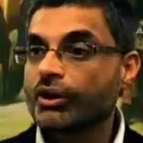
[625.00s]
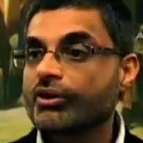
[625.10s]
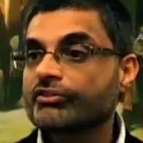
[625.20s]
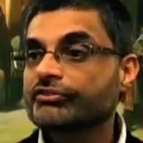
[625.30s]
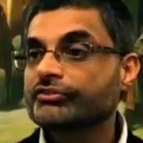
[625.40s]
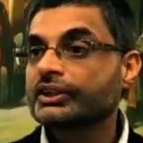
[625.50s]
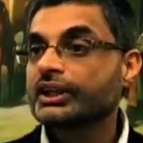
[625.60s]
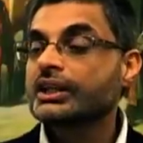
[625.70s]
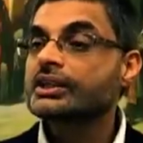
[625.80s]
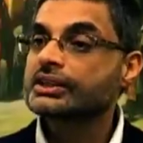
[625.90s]
of
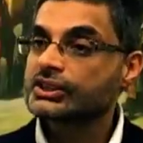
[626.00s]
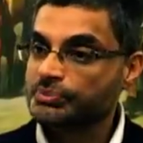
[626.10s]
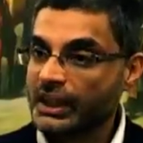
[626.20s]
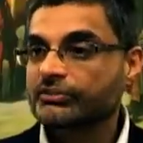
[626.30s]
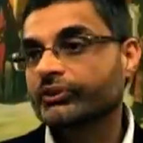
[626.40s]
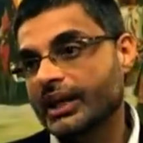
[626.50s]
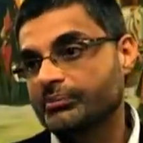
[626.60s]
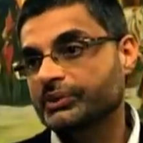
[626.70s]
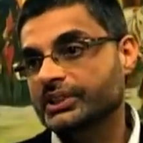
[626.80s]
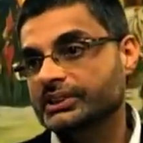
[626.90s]
respect for
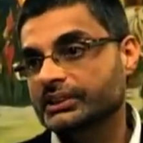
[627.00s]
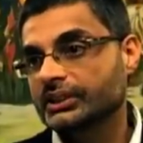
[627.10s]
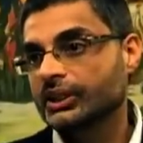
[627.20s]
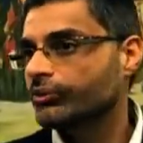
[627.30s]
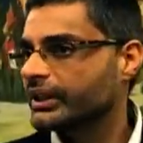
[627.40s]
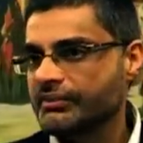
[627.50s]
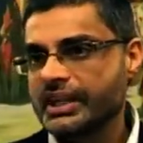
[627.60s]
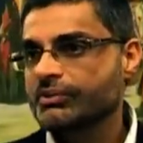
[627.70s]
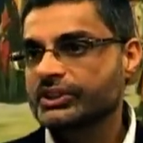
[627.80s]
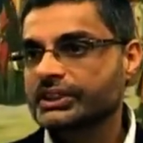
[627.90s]
that person. Whatever
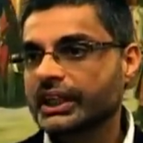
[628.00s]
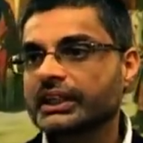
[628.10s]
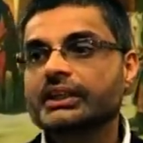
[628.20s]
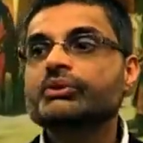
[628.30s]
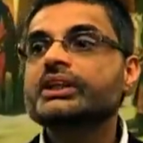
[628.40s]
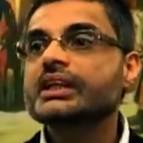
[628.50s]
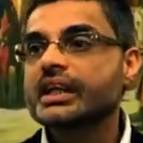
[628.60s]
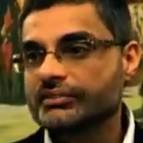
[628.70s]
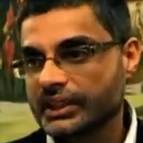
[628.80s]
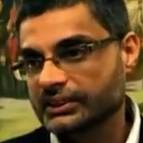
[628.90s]
he was saying, he would
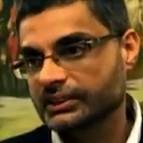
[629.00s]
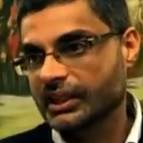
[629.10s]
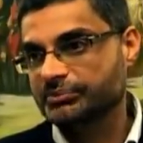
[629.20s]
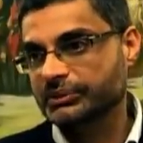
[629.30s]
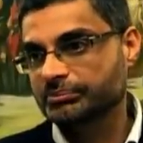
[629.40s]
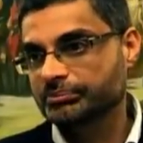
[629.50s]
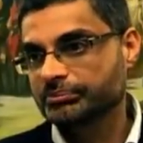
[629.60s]
never interrupt him.